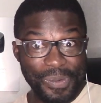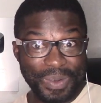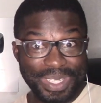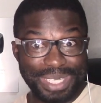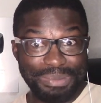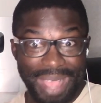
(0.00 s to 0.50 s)

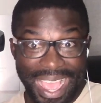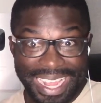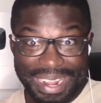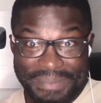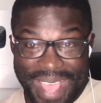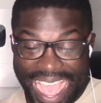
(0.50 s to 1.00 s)

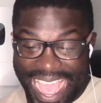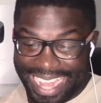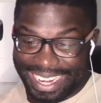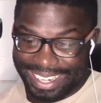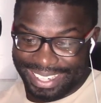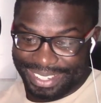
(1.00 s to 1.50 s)

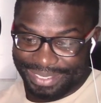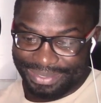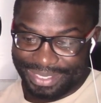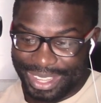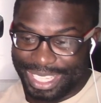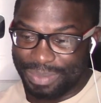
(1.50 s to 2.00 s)
Spider-Man,
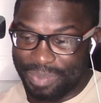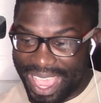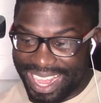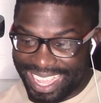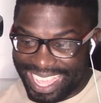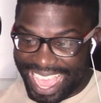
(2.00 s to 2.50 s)
a
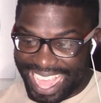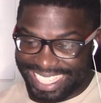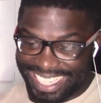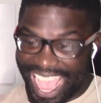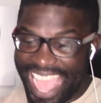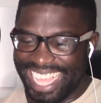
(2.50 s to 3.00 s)
spider
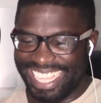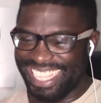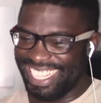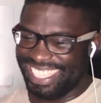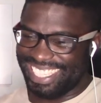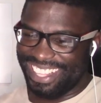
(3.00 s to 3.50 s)
cat.
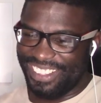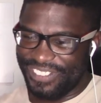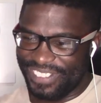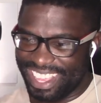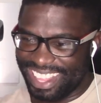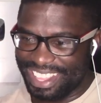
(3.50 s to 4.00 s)
Ah, it
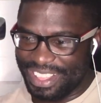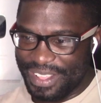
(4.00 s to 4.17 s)
still fell.